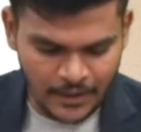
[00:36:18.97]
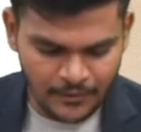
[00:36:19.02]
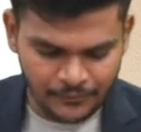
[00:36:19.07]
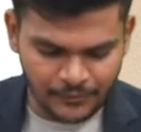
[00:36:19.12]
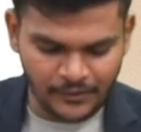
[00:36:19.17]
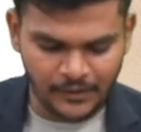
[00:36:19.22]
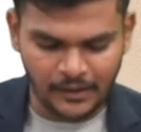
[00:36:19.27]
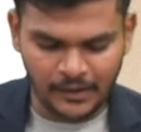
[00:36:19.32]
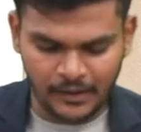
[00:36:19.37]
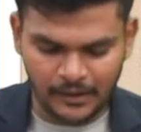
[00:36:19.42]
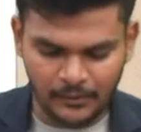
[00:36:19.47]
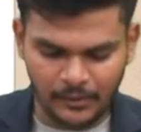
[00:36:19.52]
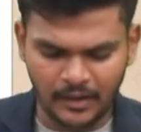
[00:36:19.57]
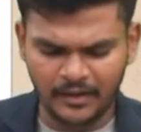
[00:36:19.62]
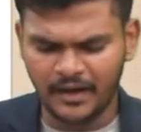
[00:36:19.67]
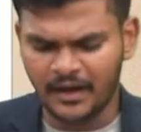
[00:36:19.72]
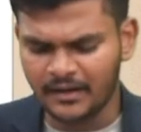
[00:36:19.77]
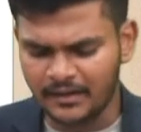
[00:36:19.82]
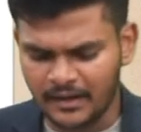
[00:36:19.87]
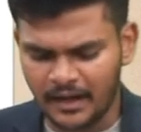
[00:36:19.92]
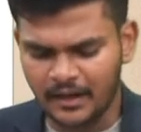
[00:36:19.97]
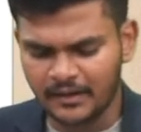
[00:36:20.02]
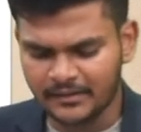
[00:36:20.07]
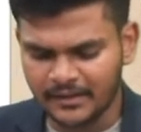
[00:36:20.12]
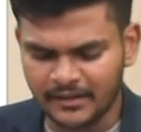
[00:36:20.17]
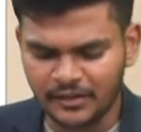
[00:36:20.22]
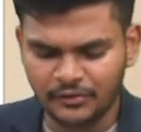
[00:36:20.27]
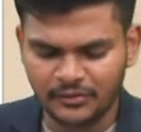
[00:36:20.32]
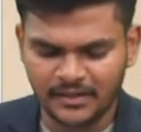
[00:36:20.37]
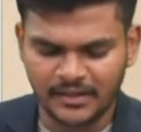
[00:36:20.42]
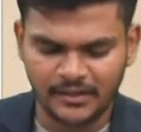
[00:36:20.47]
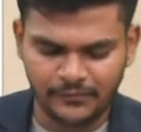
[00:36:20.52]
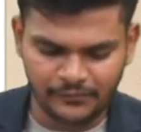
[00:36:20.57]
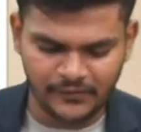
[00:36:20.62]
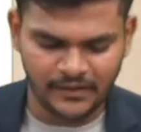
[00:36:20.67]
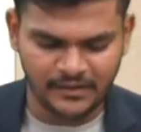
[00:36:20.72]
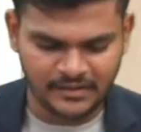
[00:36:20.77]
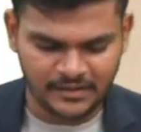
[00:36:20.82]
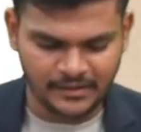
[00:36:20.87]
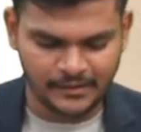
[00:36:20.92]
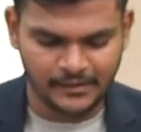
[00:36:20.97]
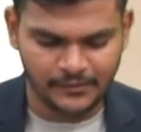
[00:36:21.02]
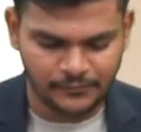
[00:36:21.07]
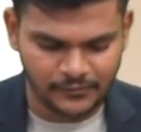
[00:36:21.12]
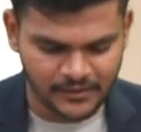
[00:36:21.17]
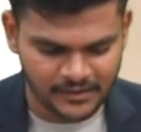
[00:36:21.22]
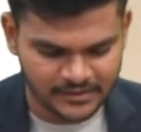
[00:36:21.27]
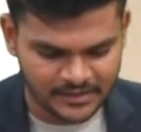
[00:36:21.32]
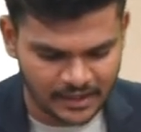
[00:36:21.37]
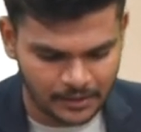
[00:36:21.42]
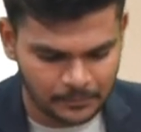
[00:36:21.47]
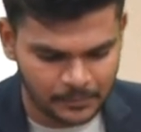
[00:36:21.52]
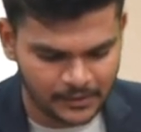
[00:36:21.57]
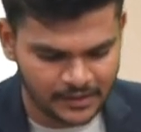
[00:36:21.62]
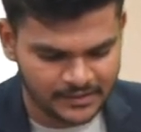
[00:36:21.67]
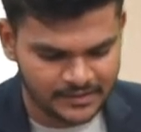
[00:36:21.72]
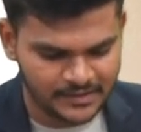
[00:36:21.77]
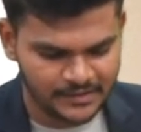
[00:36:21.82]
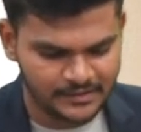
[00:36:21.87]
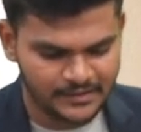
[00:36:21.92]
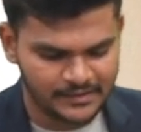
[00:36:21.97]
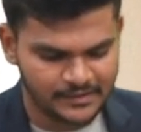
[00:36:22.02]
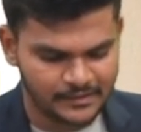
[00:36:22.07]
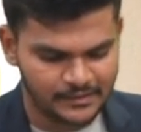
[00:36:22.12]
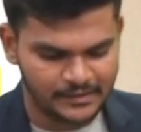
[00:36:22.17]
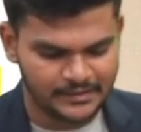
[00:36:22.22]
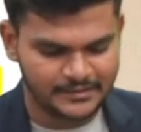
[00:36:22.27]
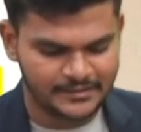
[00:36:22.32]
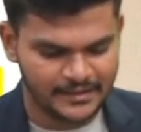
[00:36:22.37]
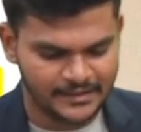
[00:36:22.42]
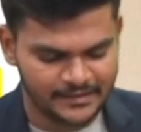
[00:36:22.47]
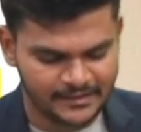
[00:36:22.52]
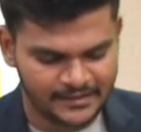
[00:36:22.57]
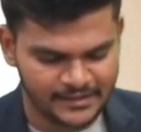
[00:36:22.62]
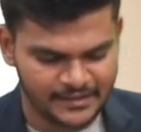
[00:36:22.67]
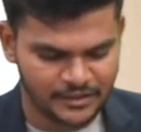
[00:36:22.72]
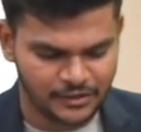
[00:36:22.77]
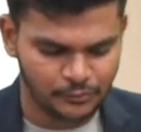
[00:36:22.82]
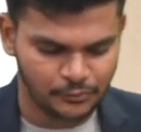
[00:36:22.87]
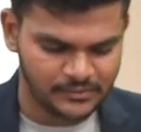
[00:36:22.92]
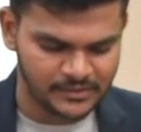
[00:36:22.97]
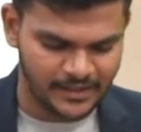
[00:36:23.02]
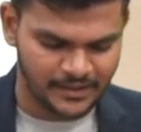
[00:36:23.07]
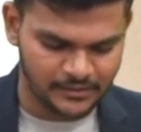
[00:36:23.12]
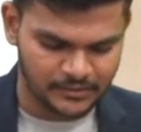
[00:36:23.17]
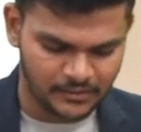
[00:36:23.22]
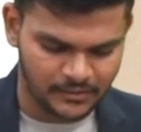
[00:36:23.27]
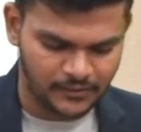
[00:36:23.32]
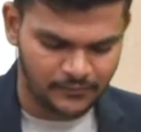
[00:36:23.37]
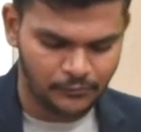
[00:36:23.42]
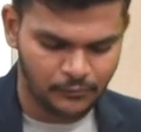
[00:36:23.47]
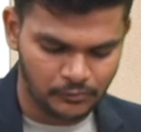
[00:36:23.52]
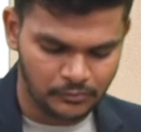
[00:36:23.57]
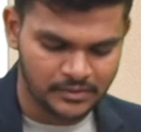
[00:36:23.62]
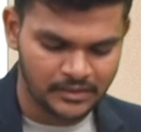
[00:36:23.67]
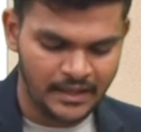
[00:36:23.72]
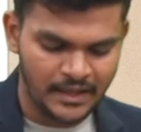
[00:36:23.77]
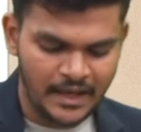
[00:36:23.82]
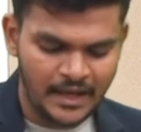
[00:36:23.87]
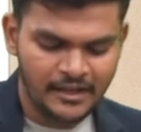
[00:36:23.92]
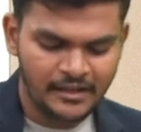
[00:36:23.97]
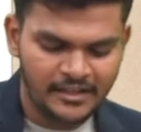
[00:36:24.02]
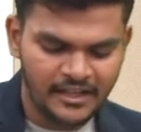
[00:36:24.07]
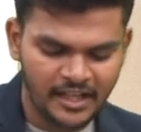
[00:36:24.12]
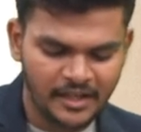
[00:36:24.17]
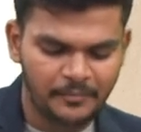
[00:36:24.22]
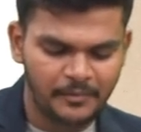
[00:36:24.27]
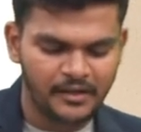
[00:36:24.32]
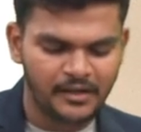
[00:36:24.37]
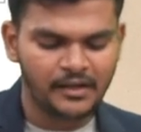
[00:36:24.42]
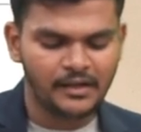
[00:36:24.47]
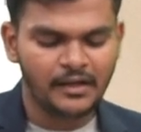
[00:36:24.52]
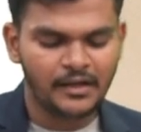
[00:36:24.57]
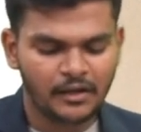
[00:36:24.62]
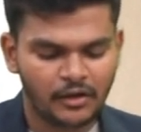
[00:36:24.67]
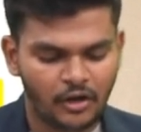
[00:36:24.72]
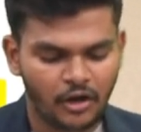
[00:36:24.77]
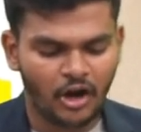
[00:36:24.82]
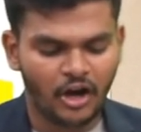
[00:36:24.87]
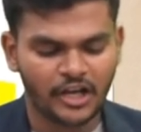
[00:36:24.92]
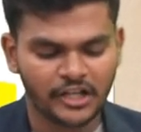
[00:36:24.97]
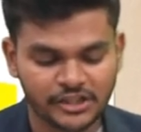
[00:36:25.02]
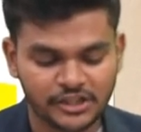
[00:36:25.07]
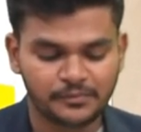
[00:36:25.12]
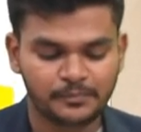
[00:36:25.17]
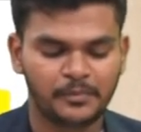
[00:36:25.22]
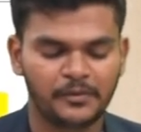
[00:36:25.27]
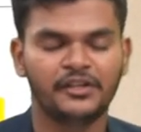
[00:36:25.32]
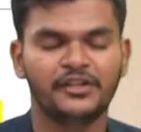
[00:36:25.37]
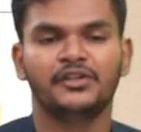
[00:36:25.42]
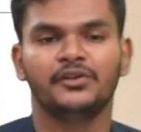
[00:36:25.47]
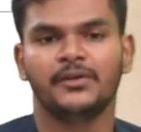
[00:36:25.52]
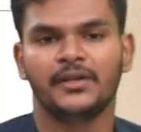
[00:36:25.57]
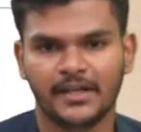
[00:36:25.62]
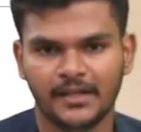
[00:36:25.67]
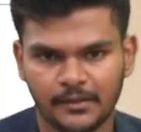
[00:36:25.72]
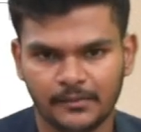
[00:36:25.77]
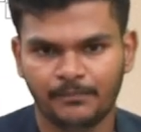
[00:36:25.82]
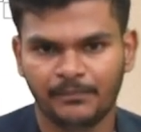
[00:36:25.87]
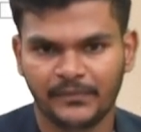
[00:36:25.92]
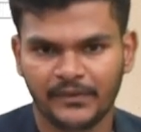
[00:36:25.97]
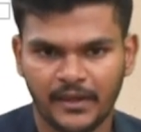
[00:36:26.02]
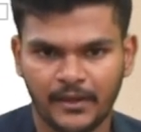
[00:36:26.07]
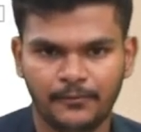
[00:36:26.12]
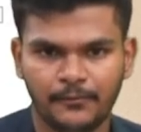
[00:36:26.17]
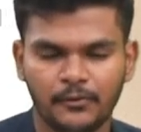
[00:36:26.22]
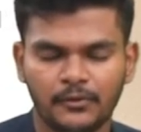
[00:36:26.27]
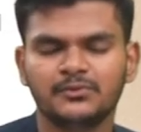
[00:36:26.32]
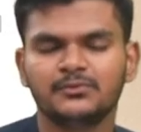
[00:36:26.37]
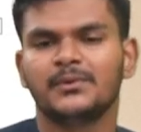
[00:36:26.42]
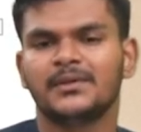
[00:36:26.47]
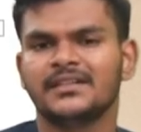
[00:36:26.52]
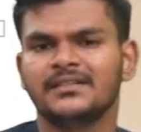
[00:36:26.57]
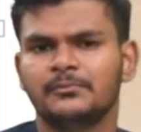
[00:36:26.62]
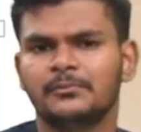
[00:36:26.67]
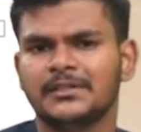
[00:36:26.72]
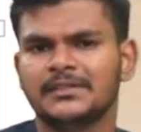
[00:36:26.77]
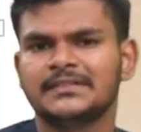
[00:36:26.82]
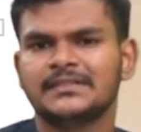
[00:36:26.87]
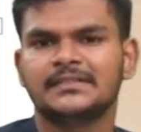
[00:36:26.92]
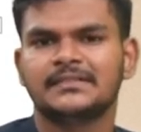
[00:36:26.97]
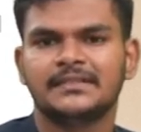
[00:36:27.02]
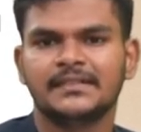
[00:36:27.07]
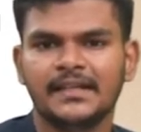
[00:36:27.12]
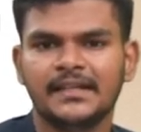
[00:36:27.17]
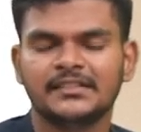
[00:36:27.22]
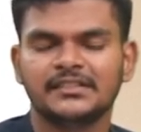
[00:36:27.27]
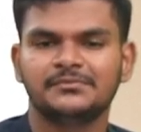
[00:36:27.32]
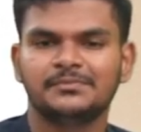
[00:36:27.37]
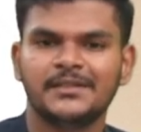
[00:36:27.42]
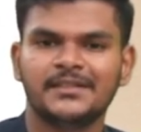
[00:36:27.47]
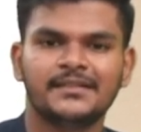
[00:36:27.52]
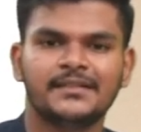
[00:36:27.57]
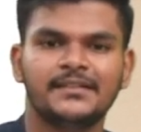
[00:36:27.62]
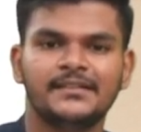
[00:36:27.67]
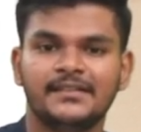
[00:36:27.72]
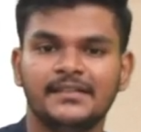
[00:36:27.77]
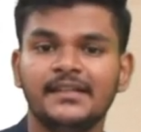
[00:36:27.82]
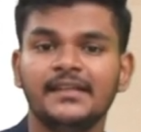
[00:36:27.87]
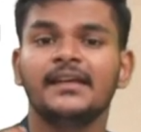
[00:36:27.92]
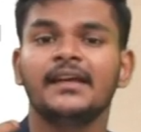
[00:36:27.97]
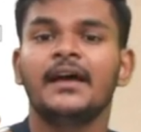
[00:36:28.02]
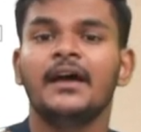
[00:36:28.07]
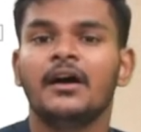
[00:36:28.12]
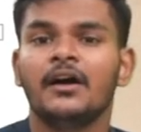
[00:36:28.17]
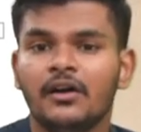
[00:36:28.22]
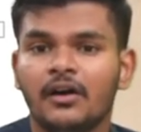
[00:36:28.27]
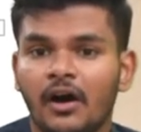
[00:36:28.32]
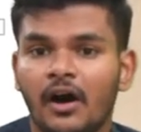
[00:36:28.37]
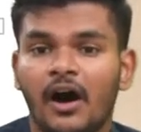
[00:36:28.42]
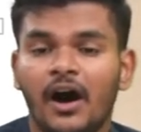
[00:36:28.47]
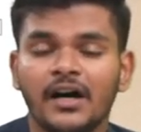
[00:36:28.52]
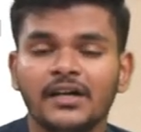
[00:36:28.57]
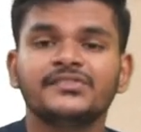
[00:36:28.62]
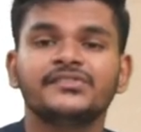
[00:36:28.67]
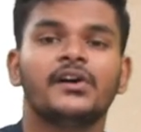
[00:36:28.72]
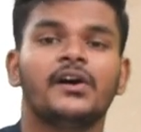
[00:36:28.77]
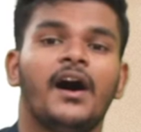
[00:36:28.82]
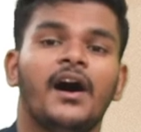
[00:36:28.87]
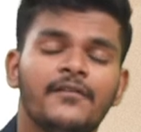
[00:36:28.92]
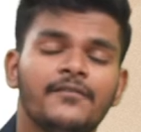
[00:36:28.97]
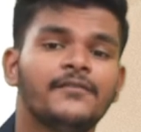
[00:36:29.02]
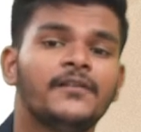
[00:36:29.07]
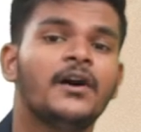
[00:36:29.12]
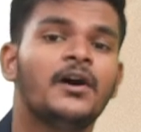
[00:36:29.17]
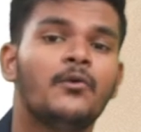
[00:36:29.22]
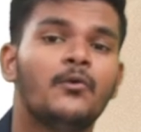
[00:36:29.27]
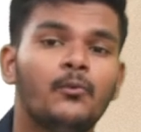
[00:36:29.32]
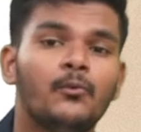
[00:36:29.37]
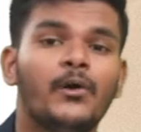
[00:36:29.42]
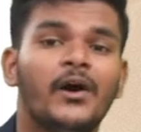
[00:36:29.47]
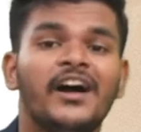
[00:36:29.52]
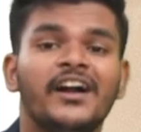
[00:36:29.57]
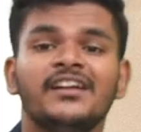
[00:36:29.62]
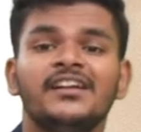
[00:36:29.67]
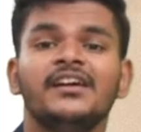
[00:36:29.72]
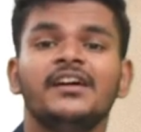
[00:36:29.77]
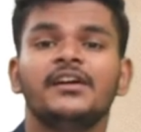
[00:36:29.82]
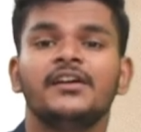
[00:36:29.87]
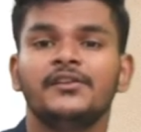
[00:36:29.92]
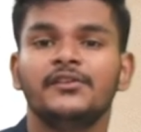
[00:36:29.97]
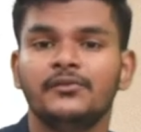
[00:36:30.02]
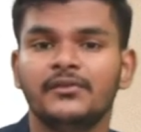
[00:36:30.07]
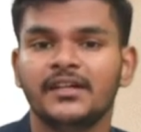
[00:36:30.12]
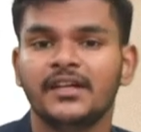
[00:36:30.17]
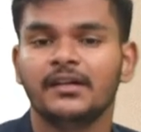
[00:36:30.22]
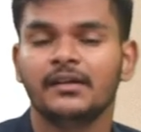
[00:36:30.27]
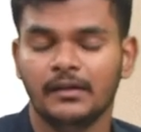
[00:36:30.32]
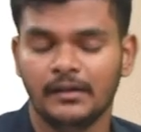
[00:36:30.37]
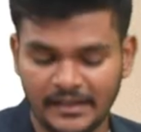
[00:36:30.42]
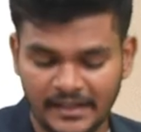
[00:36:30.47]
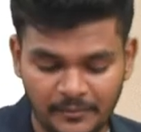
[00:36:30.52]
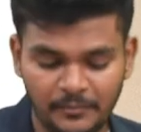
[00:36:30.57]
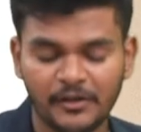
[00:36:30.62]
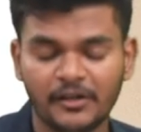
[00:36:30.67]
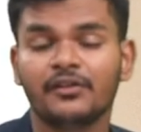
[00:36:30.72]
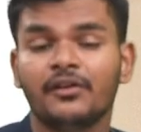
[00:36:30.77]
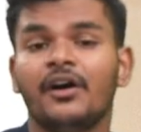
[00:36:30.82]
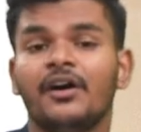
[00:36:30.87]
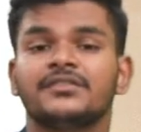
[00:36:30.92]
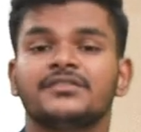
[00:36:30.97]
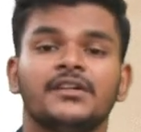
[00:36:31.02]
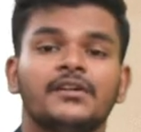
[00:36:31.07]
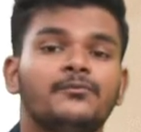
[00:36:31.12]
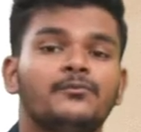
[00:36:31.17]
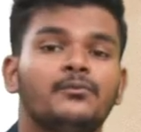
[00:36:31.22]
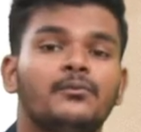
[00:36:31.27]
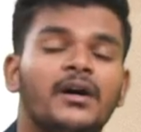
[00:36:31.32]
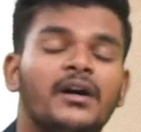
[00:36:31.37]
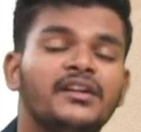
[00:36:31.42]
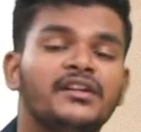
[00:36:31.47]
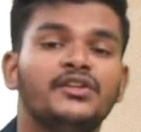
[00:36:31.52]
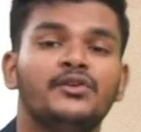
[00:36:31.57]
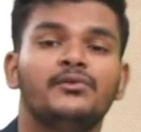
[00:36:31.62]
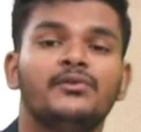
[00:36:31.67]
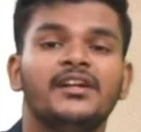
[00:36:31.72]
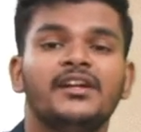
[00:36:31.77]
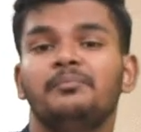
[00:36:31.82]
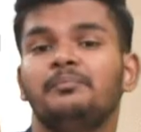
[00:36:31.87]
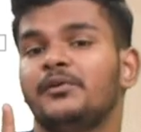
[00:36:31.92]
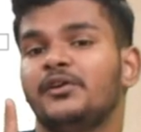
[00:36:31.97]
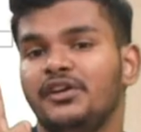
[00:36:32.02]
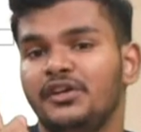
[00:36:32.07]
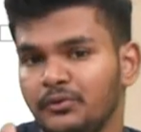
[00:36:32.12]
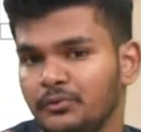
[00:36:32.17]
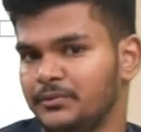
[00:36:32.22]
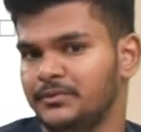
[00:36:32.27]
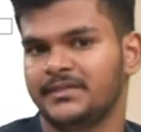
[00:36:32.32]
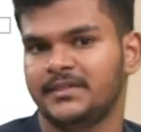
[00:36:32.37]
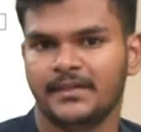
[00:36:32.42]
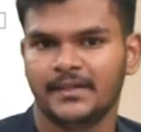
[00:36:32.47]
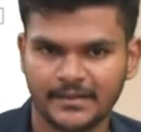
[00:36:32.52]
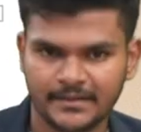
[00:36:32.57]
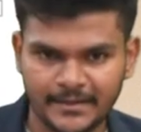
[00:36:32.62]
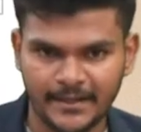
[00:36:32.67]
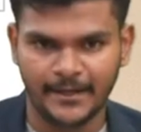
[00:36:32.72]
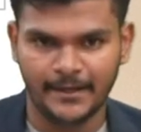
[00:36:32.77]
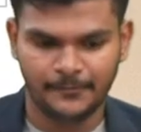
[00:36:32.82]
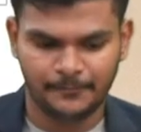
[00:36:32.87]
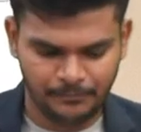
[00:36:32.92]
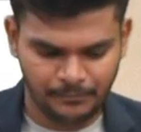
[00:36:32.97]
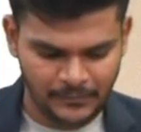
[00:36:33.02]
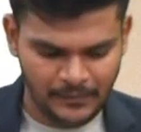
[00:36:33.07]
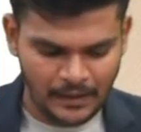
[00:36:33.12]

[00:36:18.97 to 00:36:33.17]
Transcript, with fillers: For I'll tell you the difference here. For example, let's take these two things. Okay, folks, labor cost per unit. Okay, folks, what does it say? It is basically the cost of one unit, labor cost of one unit produced, isn't it?